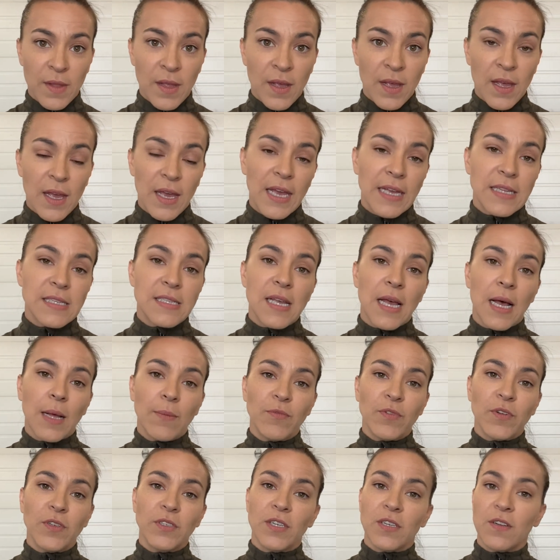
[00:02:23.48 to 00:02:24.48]
It's
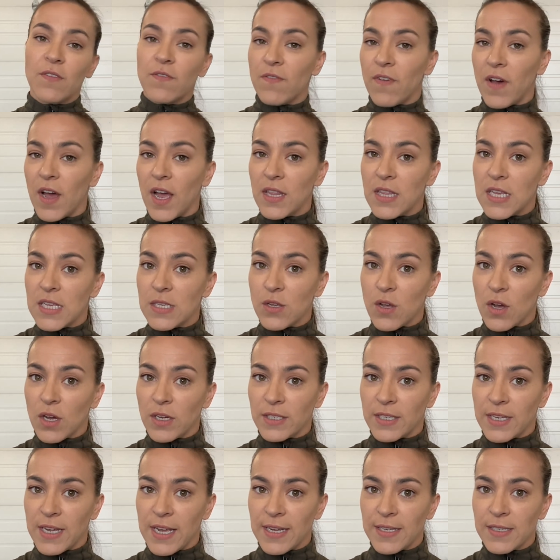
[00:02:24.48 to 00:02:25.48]
helpful to define these
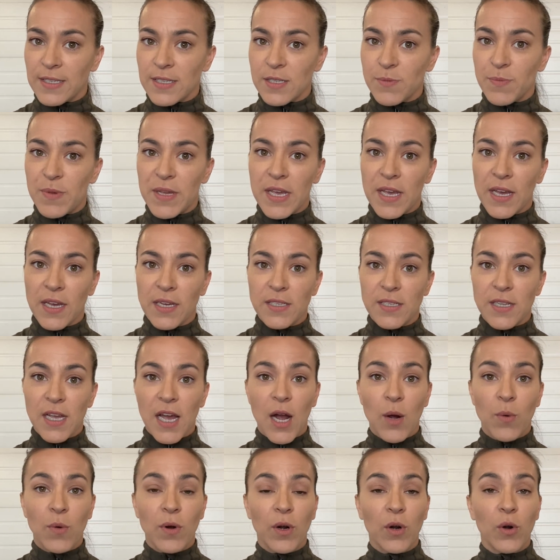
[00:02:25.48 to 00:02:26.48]
contexts because
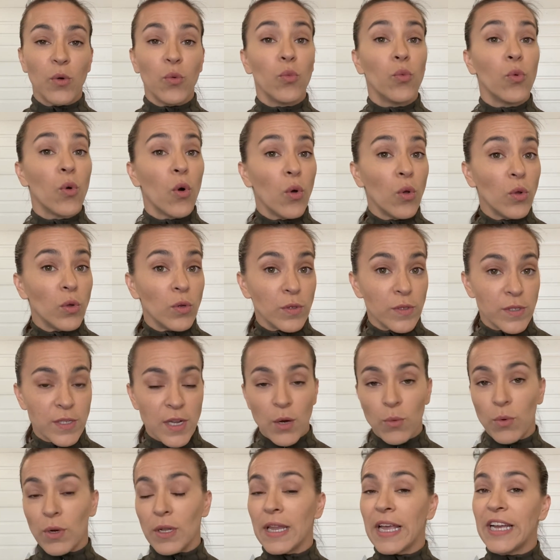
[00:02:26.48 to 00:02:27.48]
our roles, our
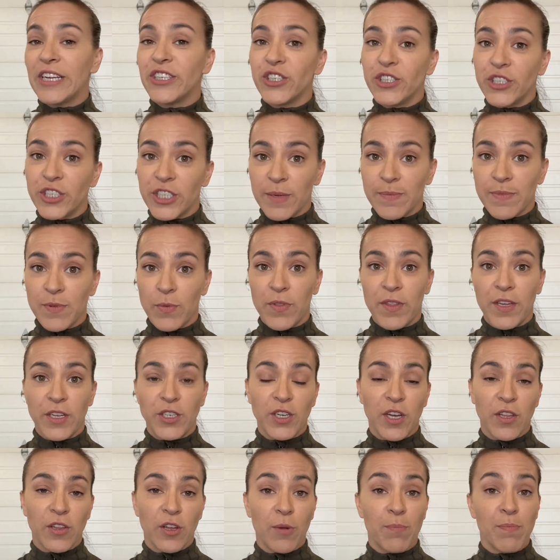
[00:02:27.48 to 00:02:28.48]
relationships with each
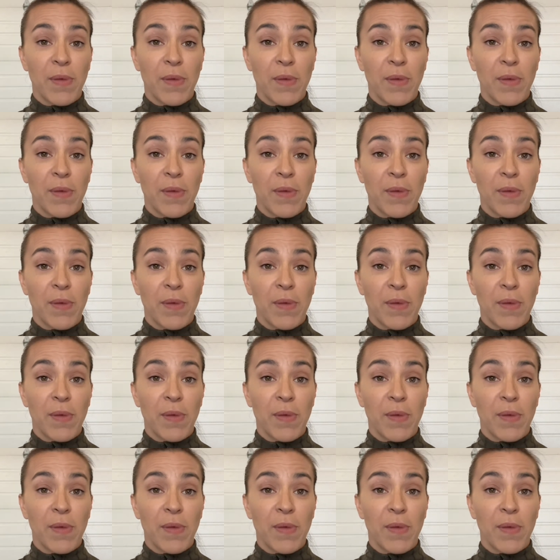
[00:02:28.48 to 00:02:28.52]
other,